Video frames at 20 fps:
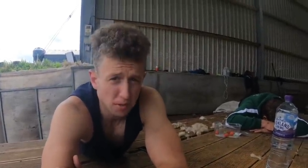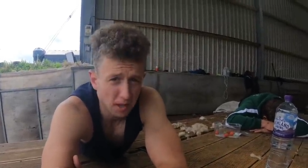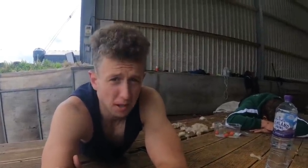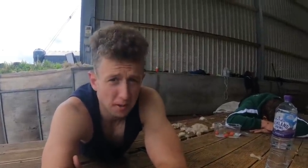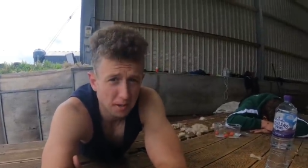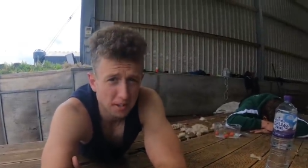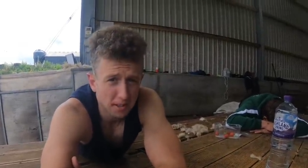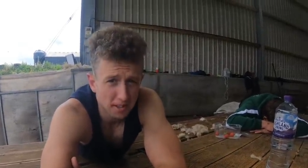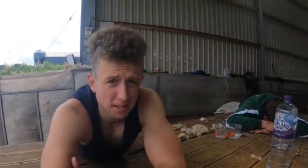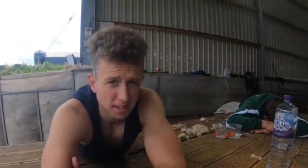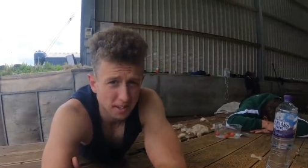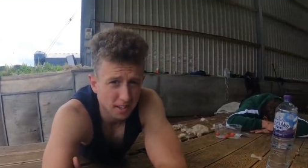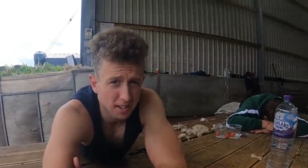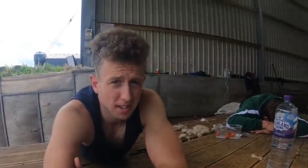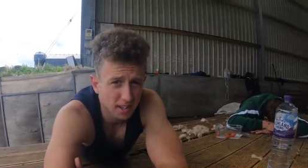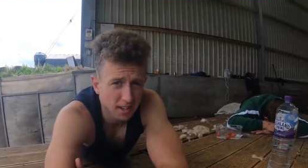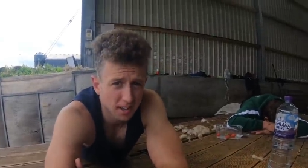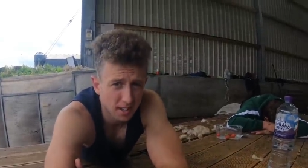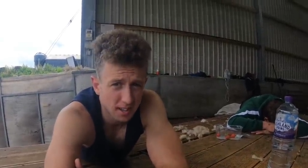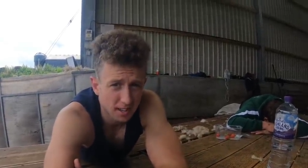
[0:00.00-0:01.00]
that way. I think
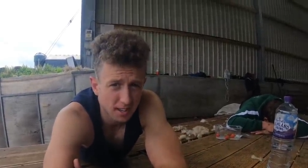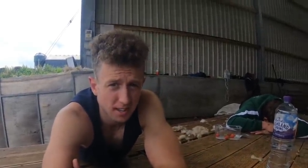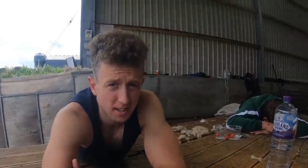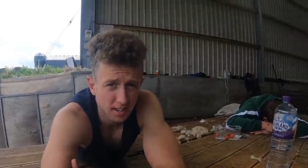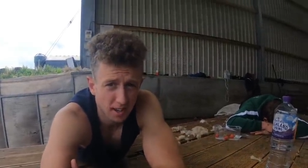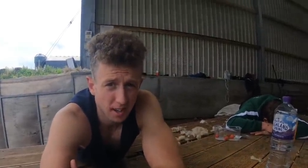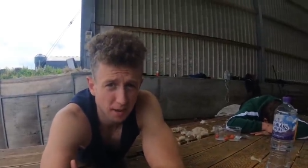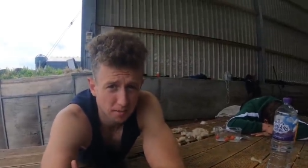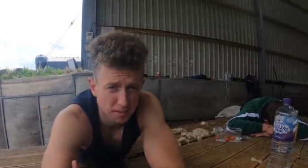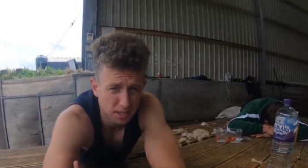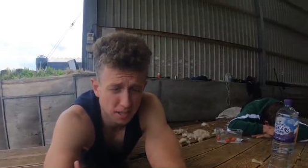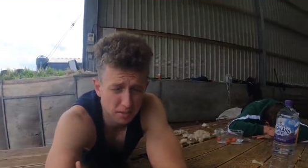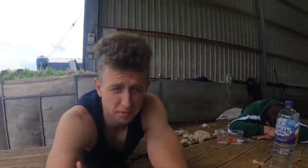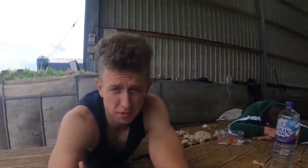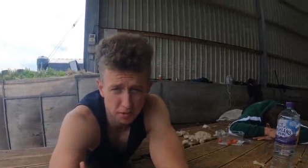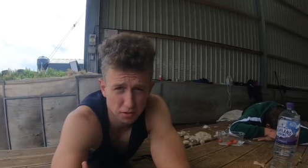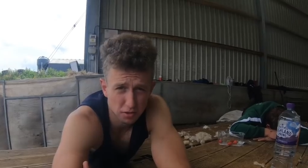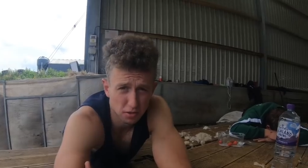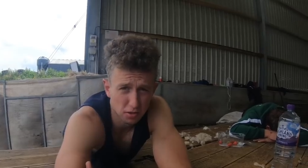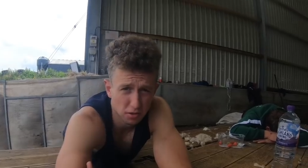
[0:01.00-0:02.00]
I'm
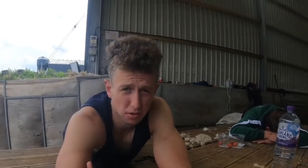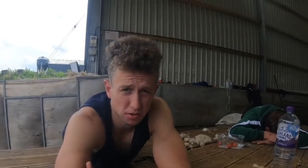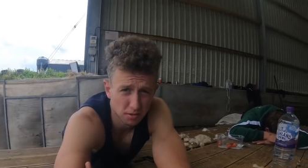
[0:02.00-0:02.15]
6'2"